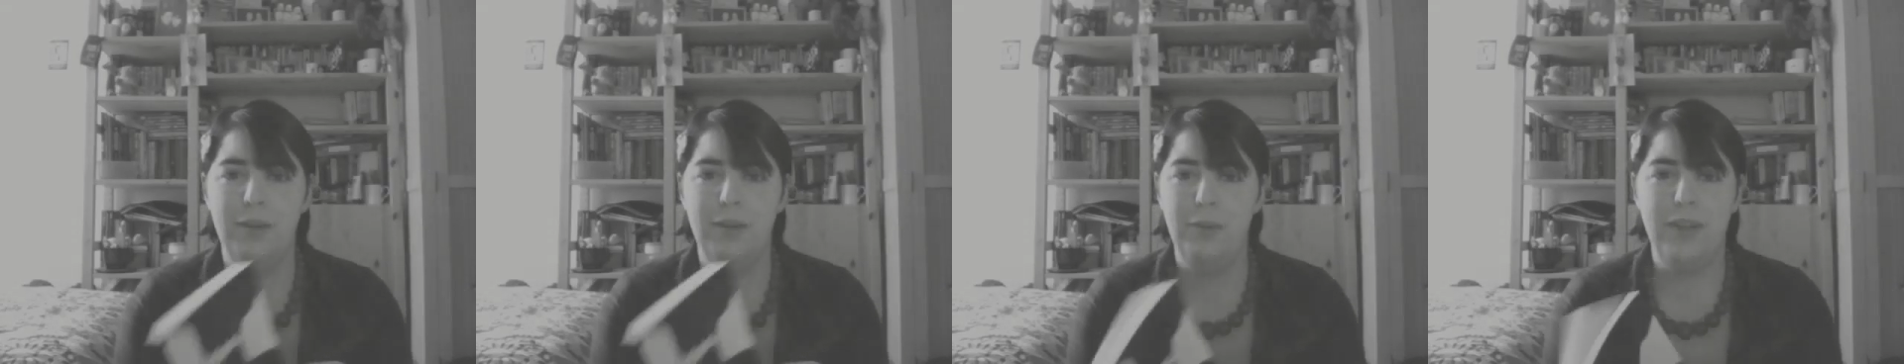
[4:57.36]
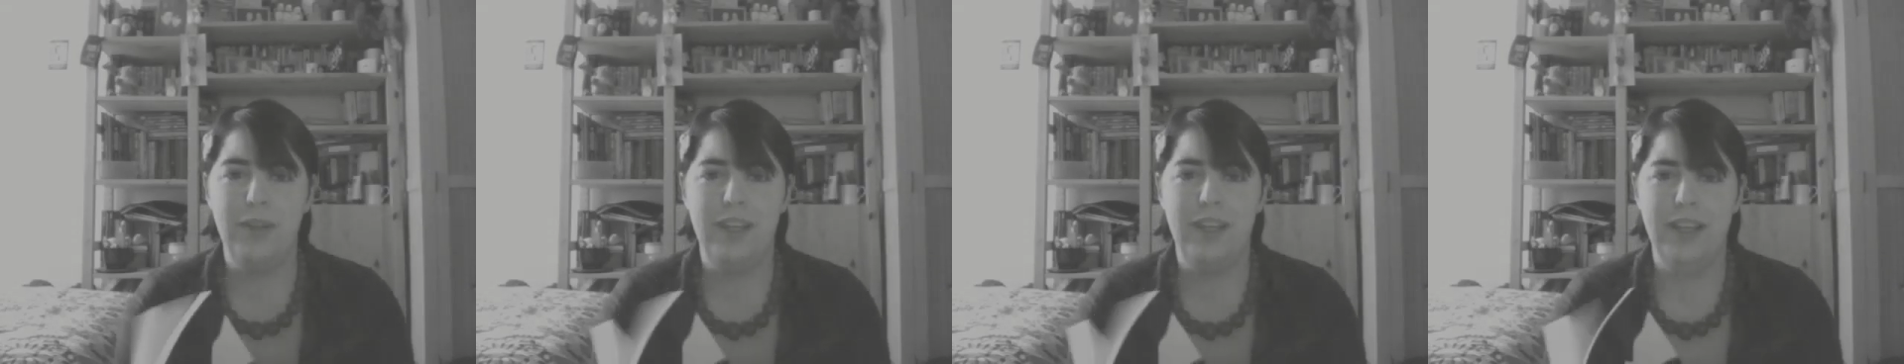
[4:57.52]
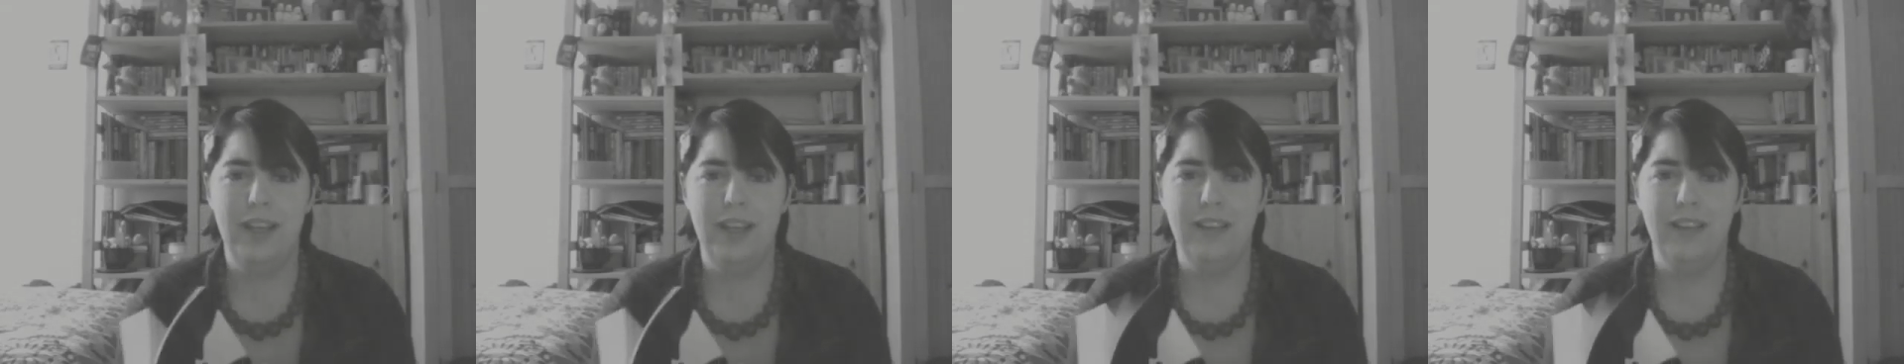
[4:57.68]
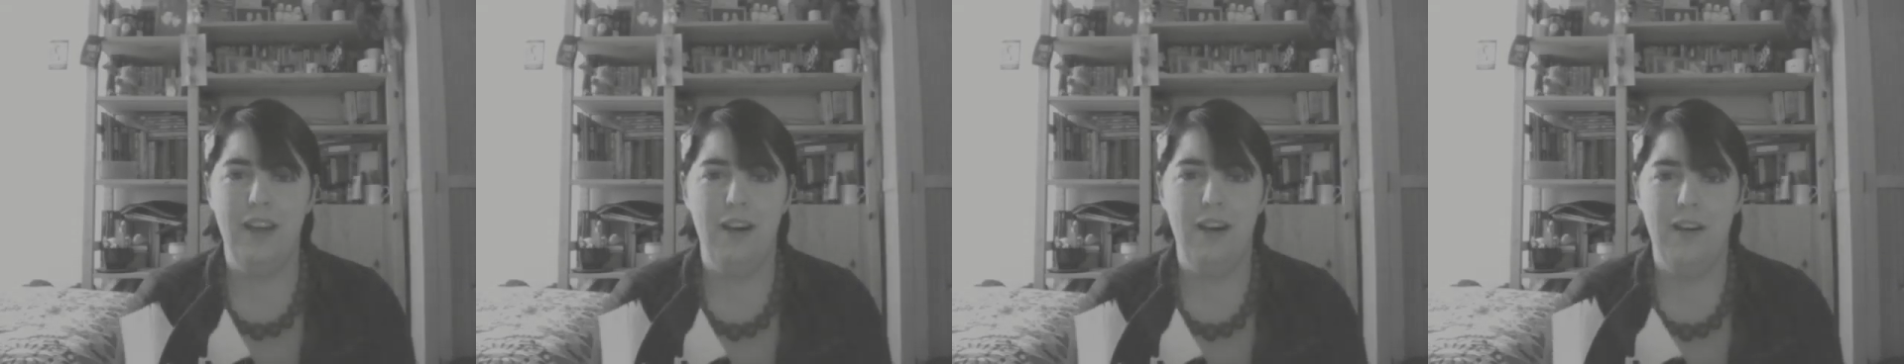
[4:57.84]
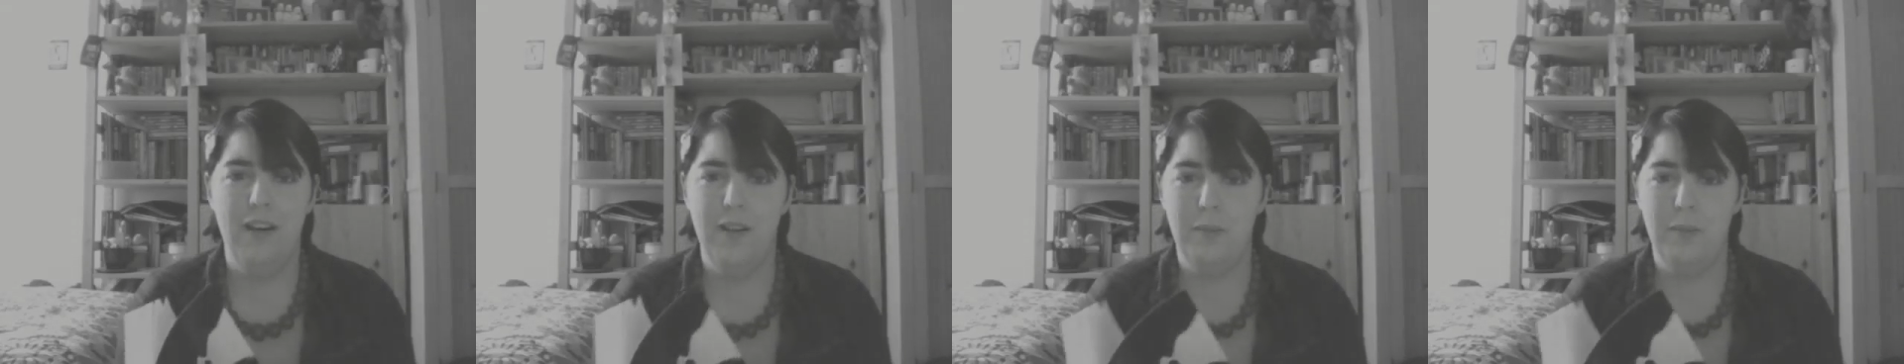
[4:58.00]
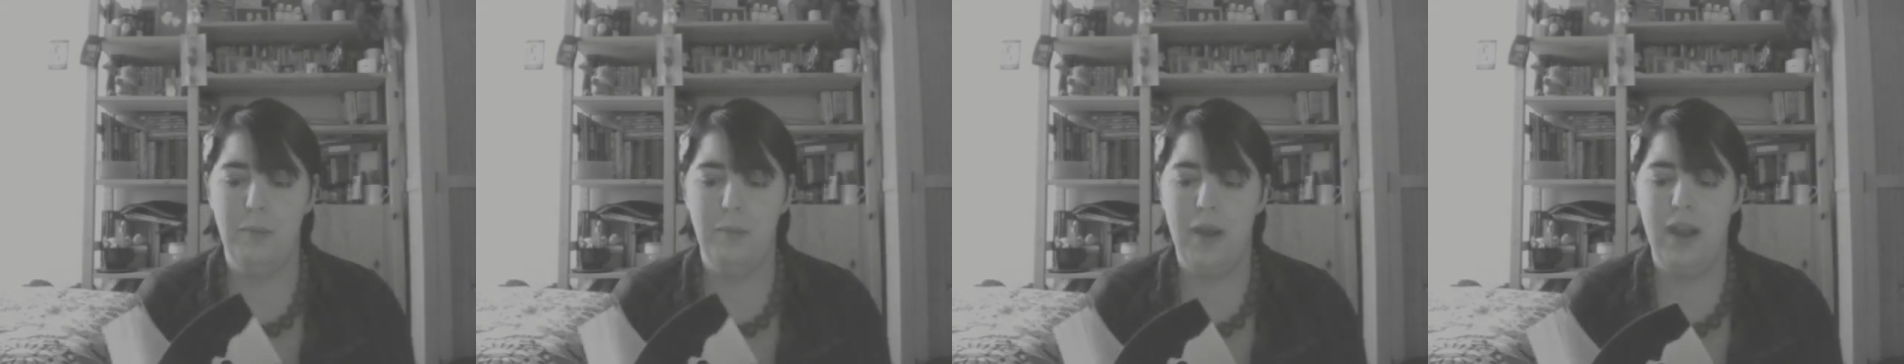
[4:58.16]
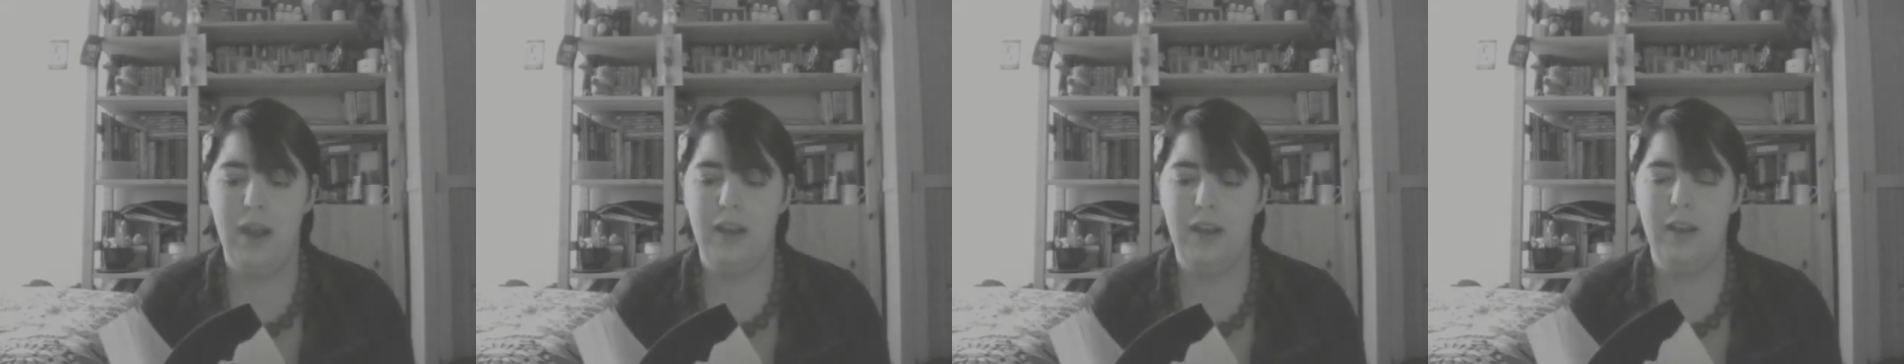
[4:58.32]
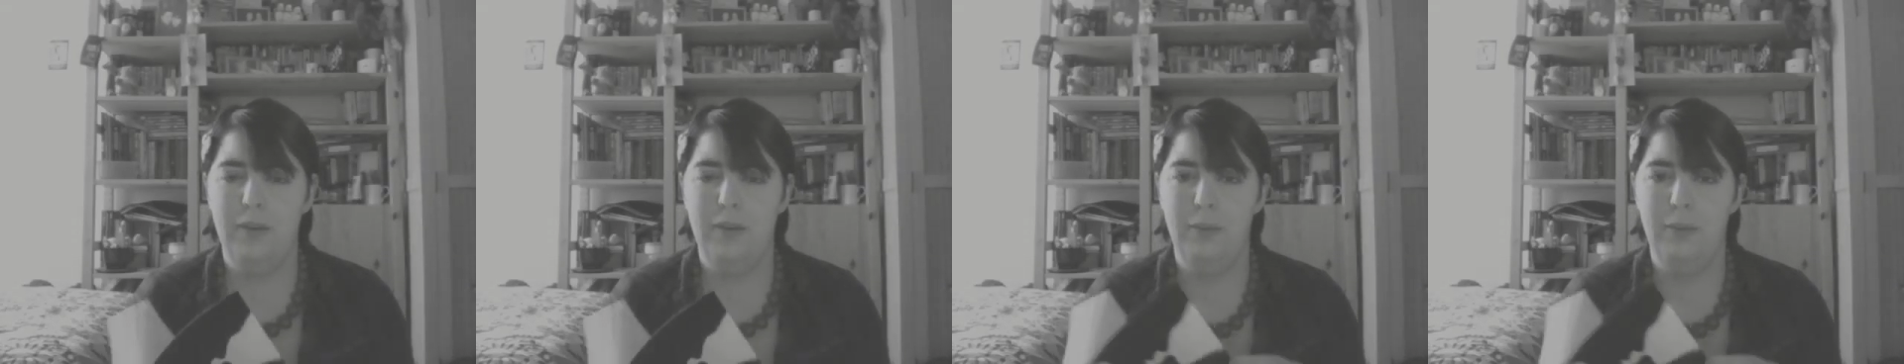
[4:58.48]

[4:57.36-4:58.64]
think we can get the hardback